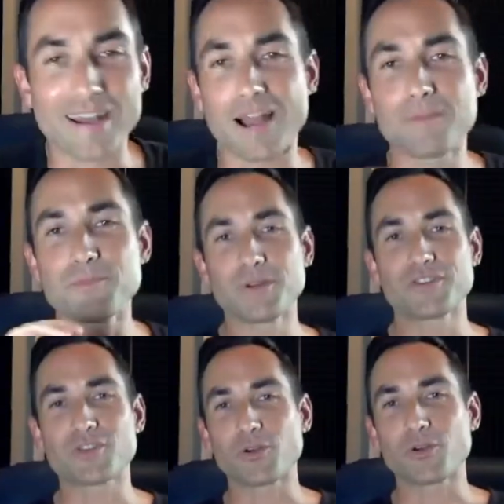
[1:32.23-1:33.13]
I'm doing
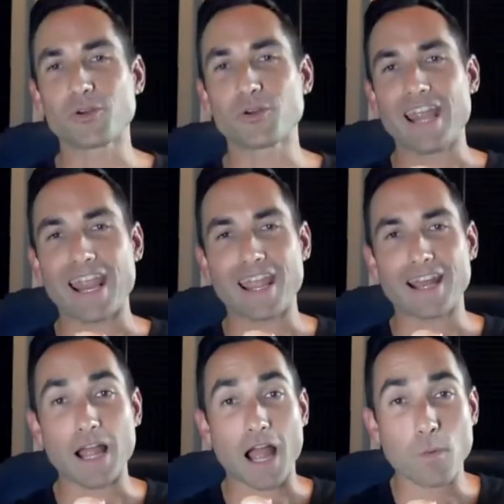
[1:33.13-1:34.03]
so good. And
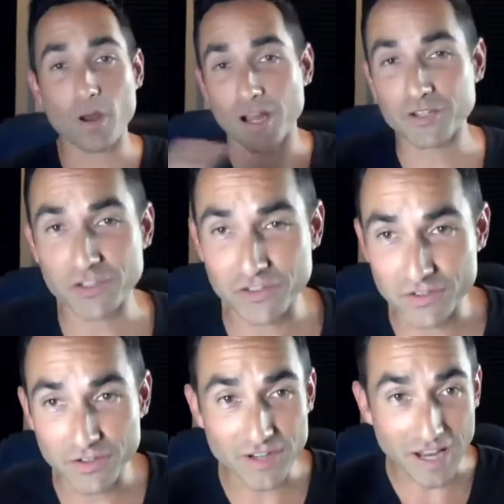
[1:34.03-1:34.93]
I want to just say